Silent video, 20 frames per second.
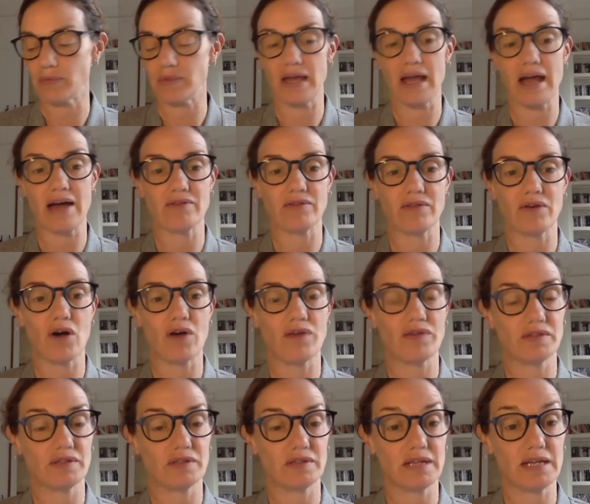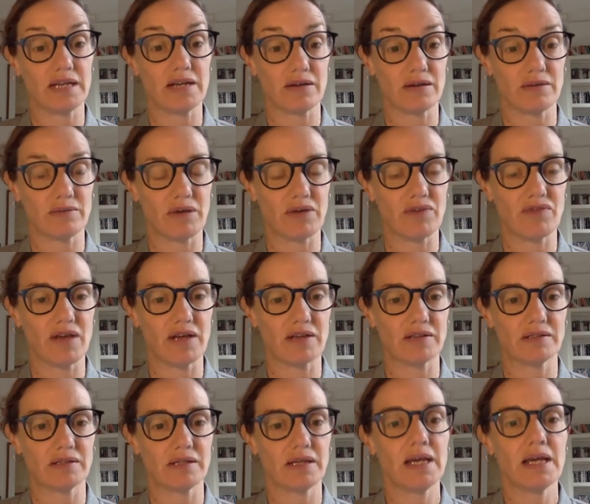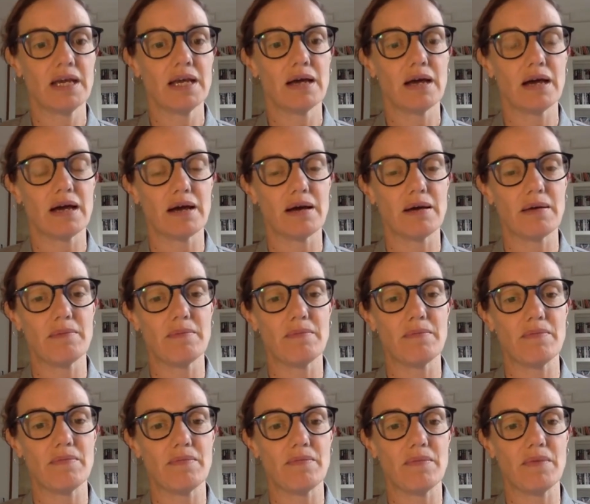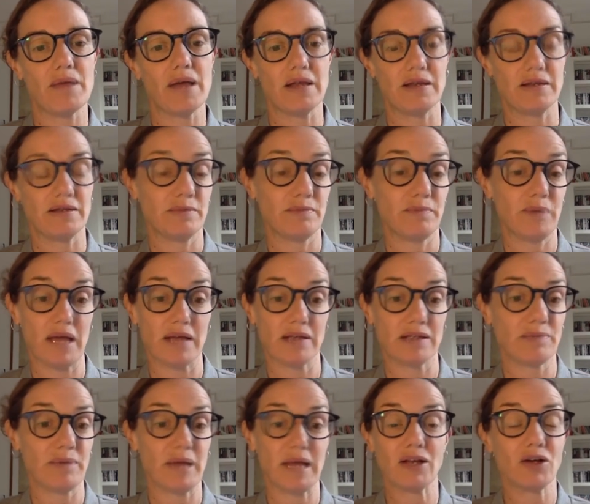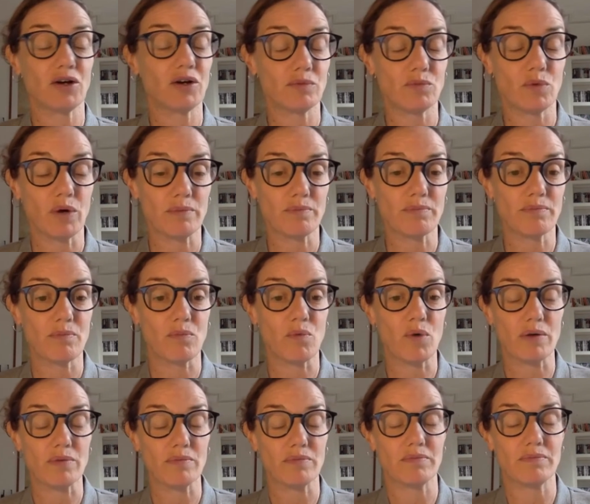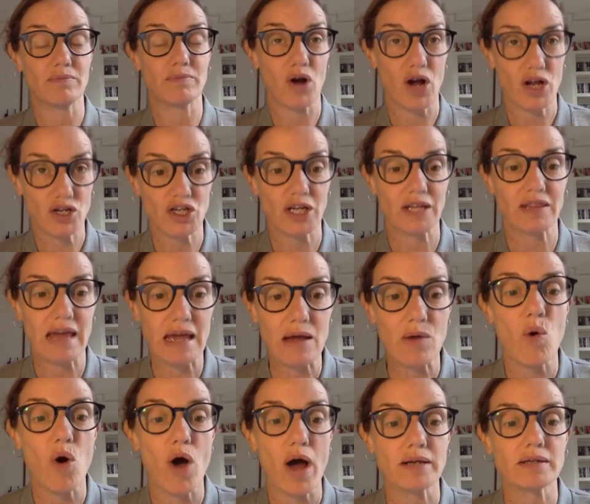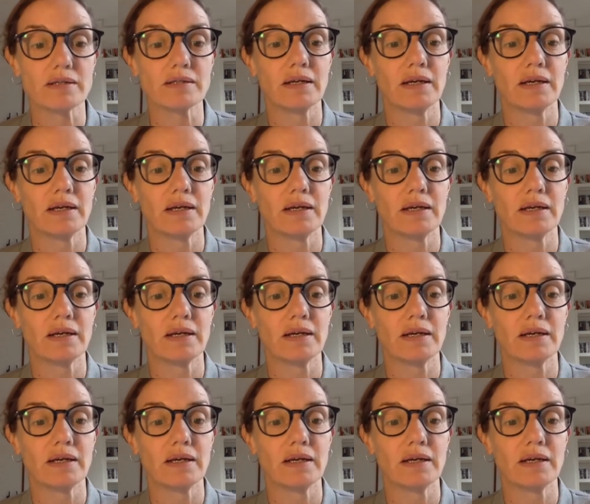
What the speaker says: They have offices here in Belfast, and depending on what project they want